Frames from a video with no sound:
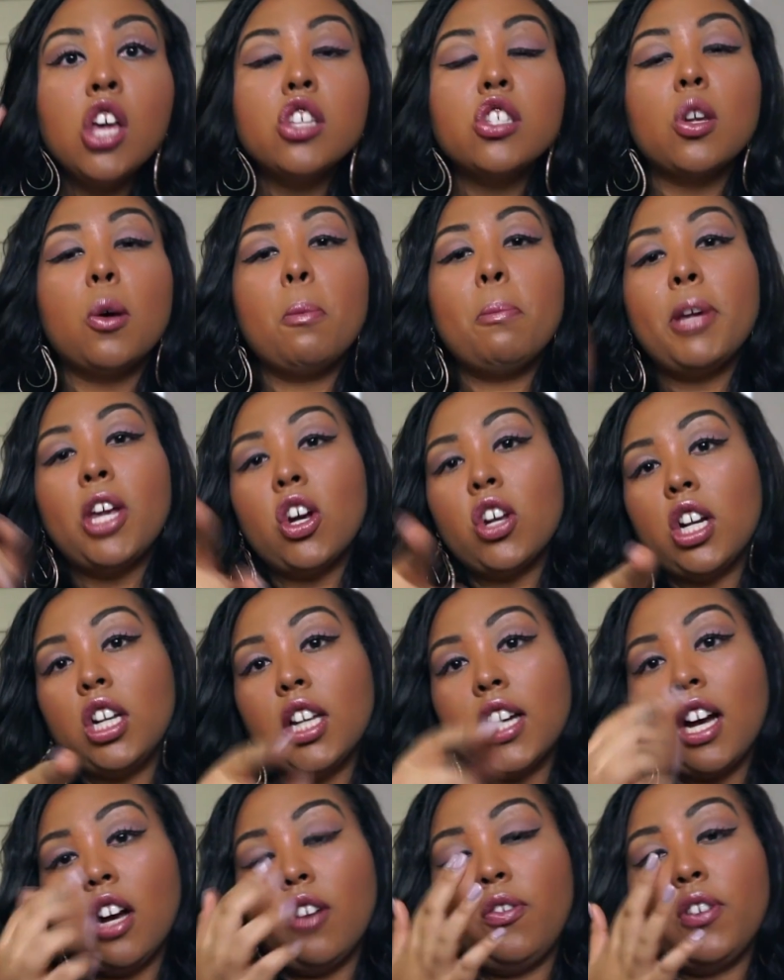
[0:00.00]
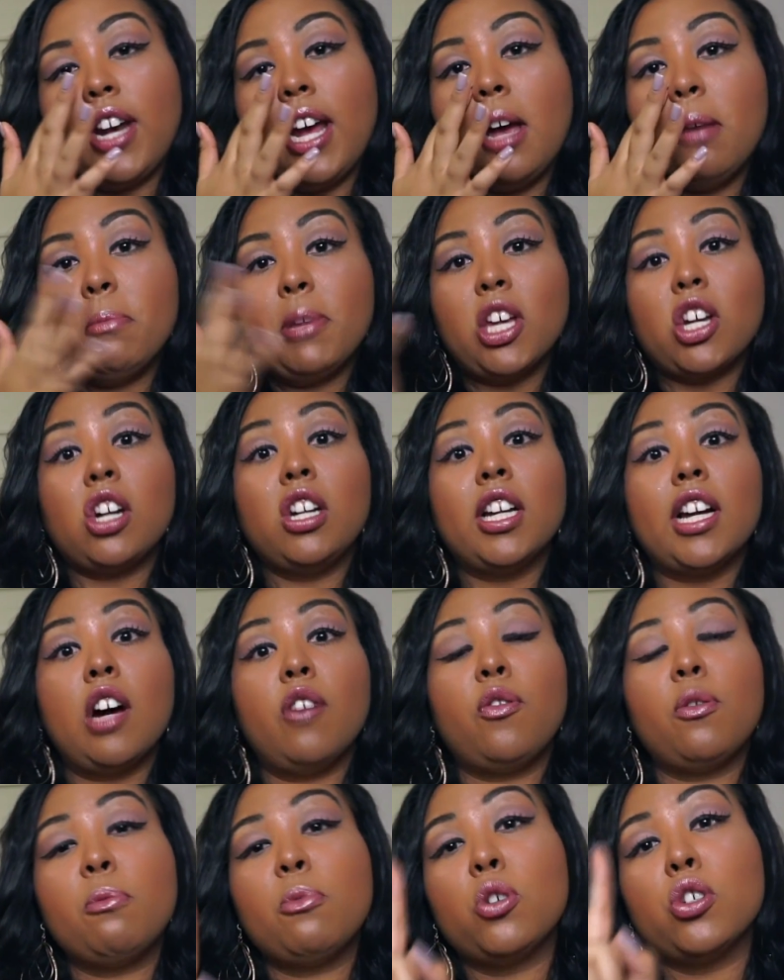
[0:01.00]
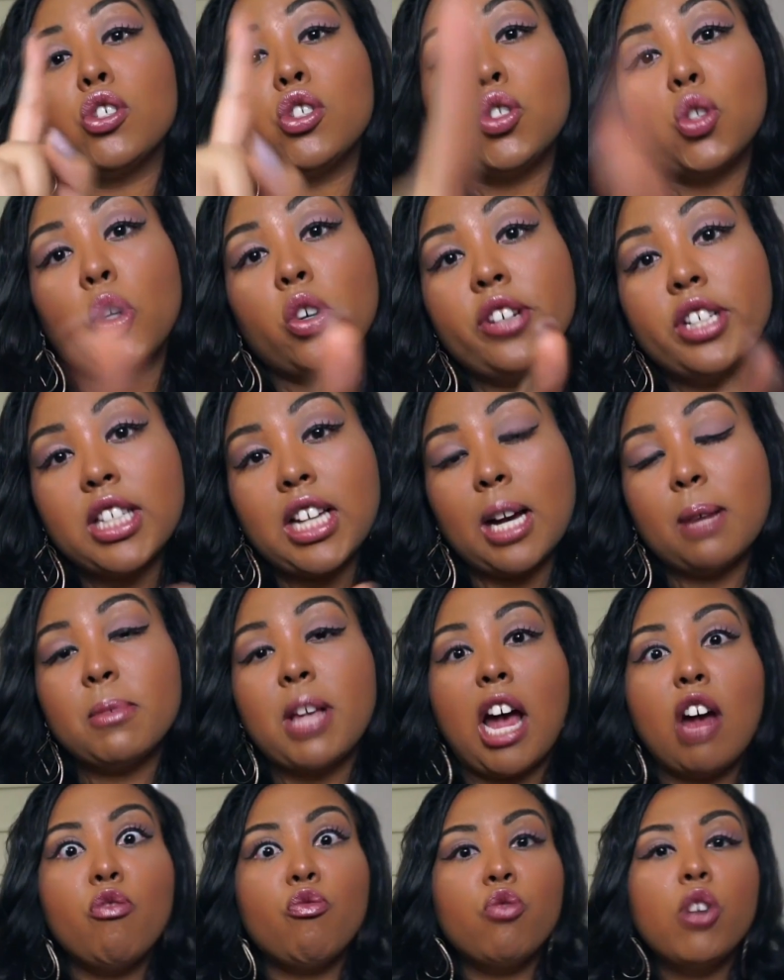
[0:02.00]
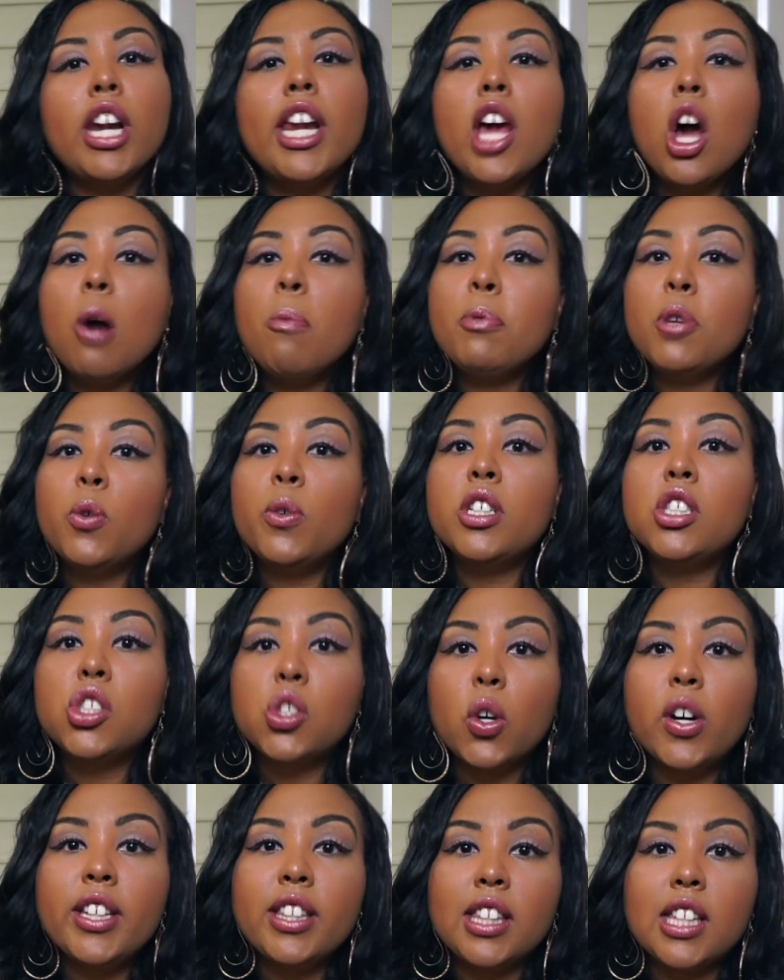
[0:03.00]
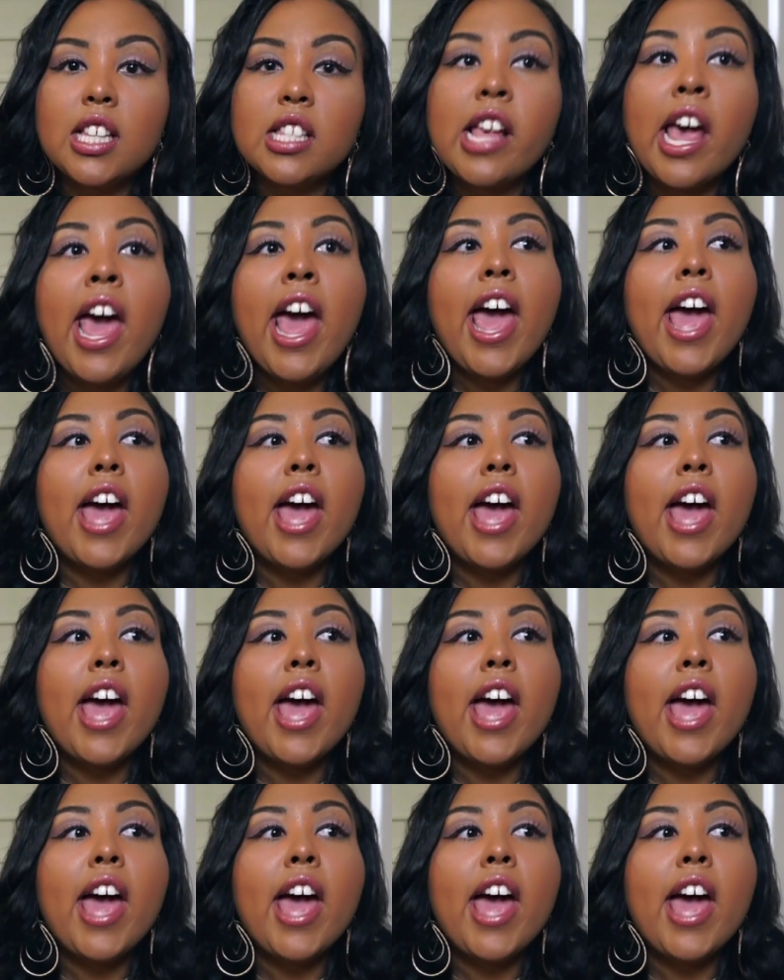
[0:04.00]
So be on the lookout for that. Be on the lookout for more story times. I really hope you enjoyed this.